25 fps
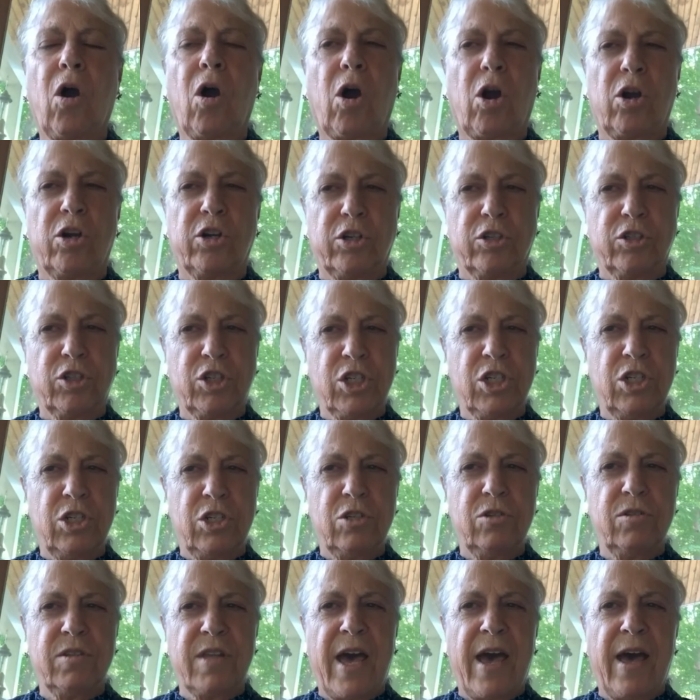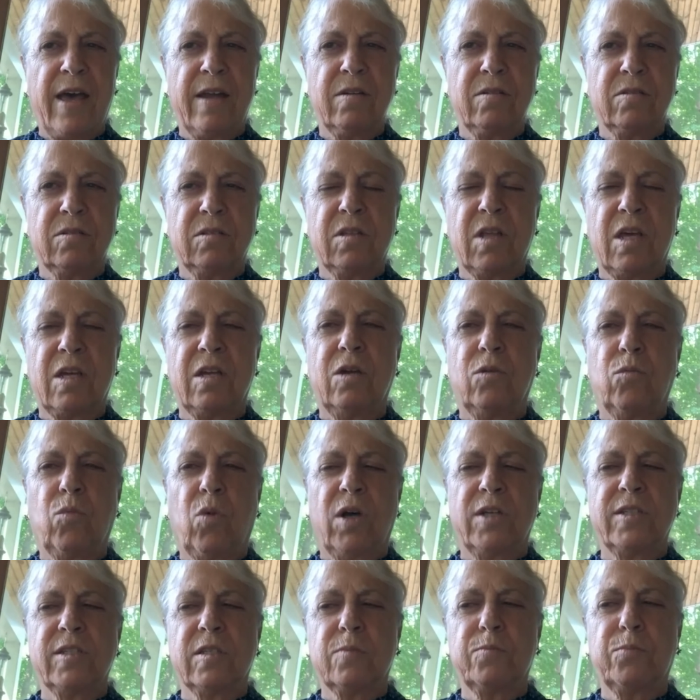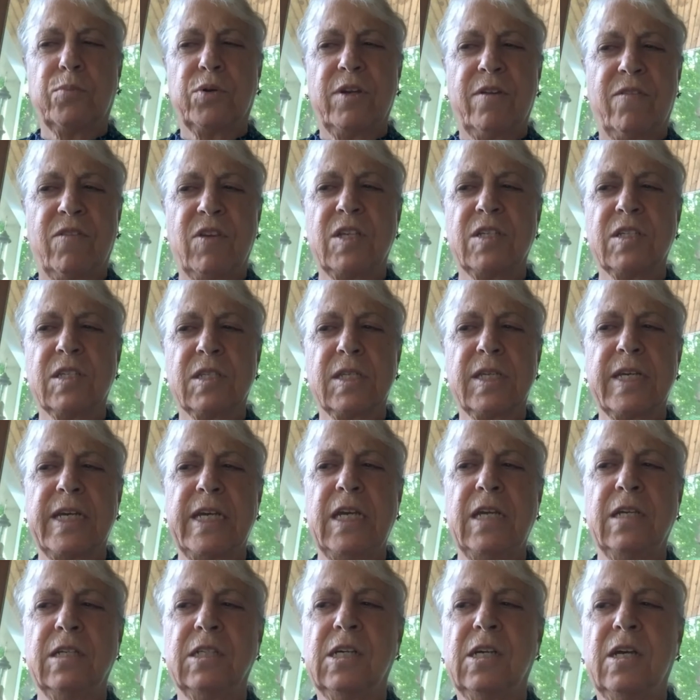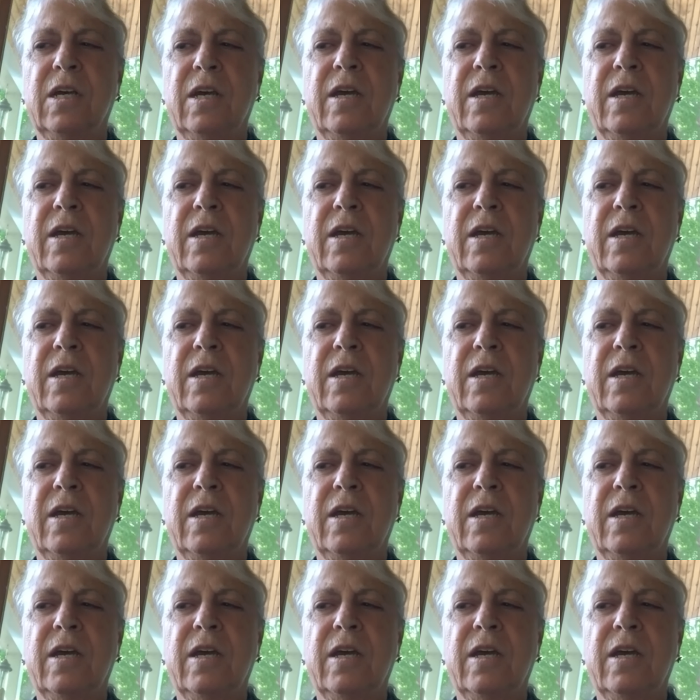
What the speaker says: harder to do that than it was previously.